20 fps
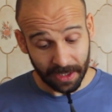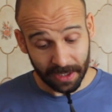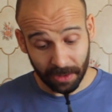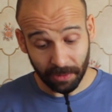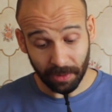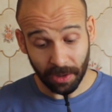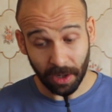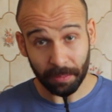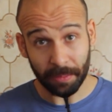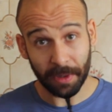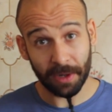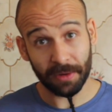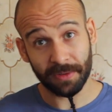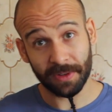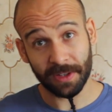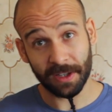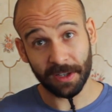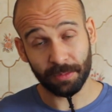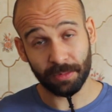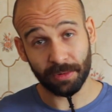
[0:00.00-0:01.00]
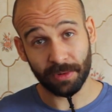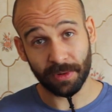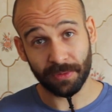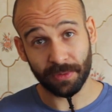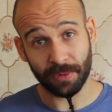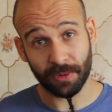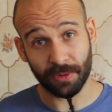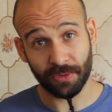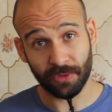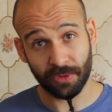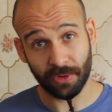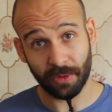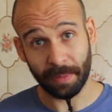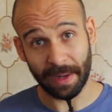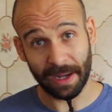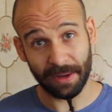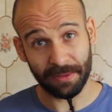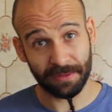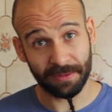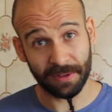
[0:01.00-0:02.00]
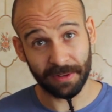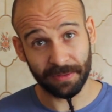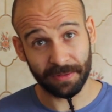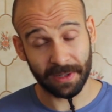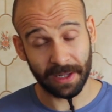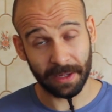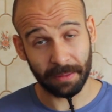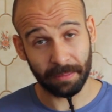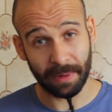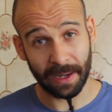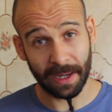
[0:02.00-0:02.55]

Now I got both of these peripherals for about £15.